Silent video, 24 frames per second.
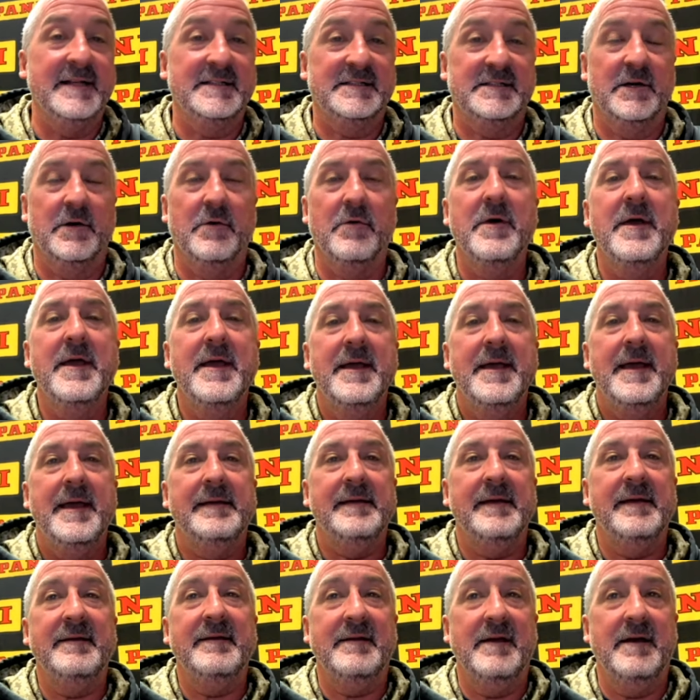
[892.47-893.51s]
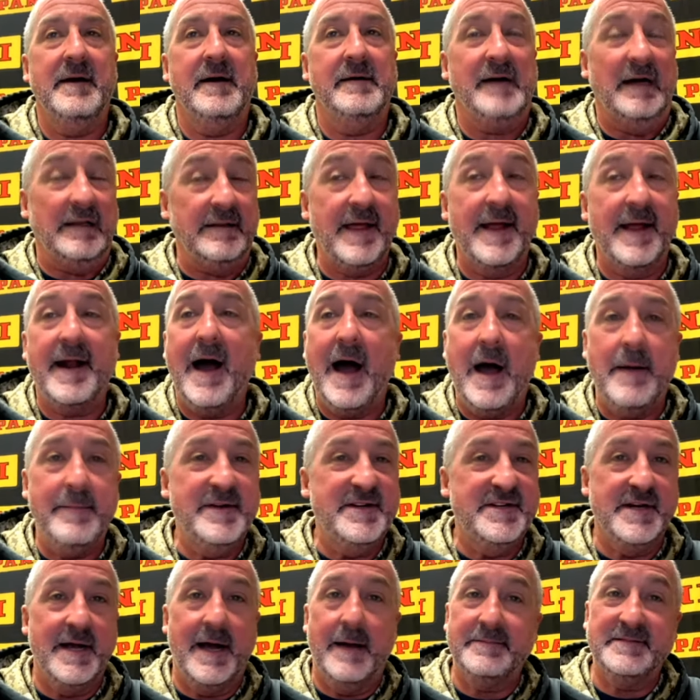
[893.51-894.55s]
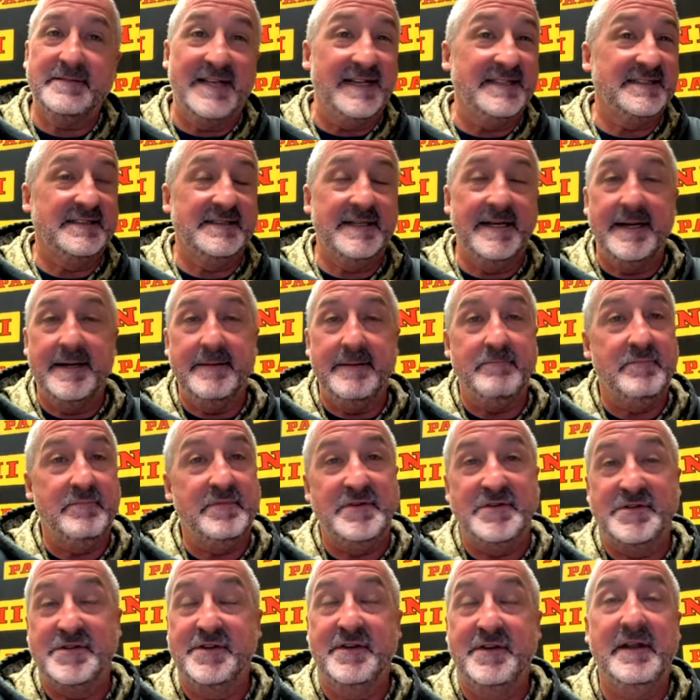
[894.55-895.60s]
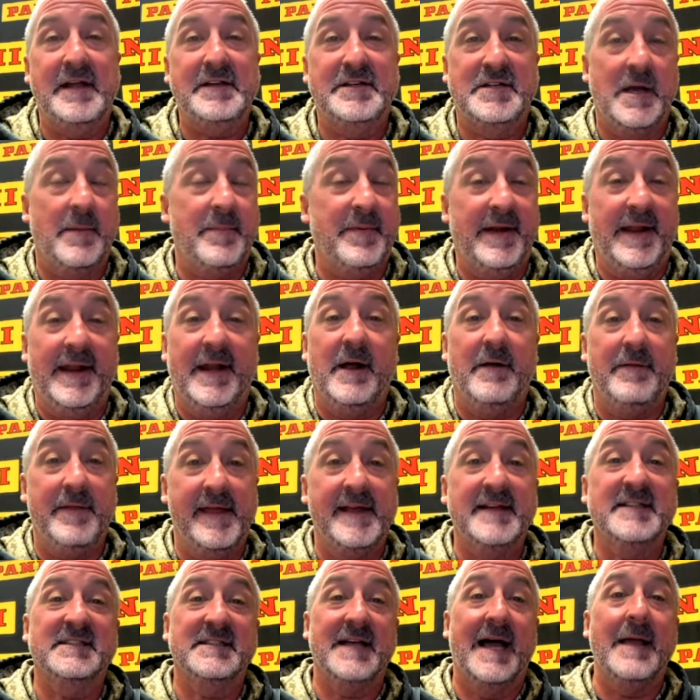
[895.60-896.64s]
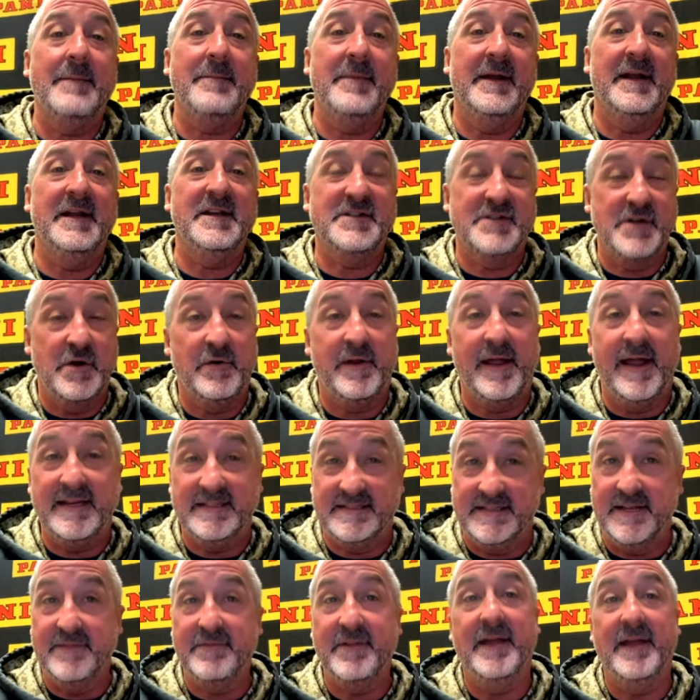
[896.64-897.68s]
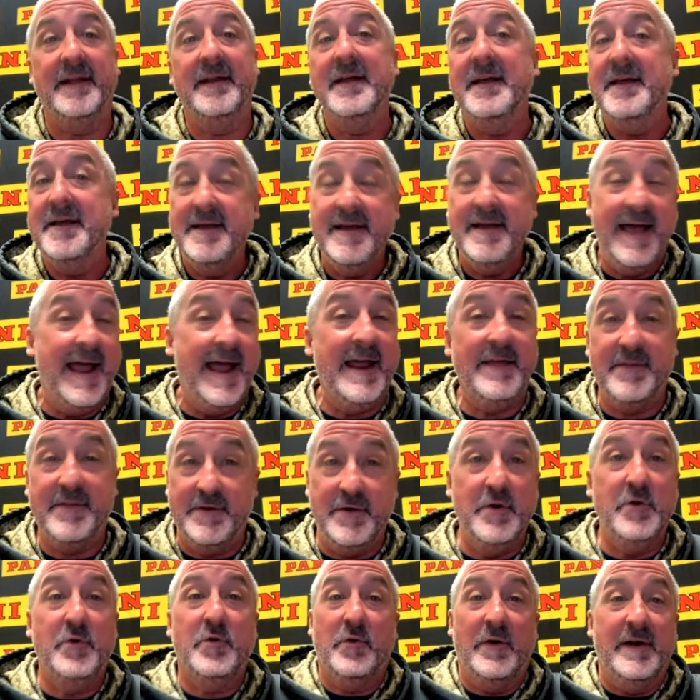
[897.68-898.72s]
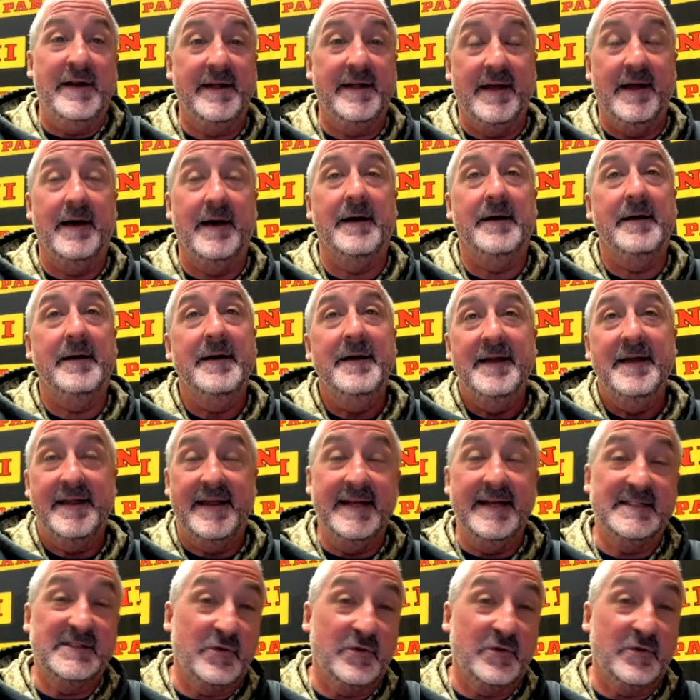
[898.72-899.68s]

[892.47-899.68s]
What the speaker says: So a lot of hobby shops I see jumping in on the excitement and showcasing that, hey, the new kids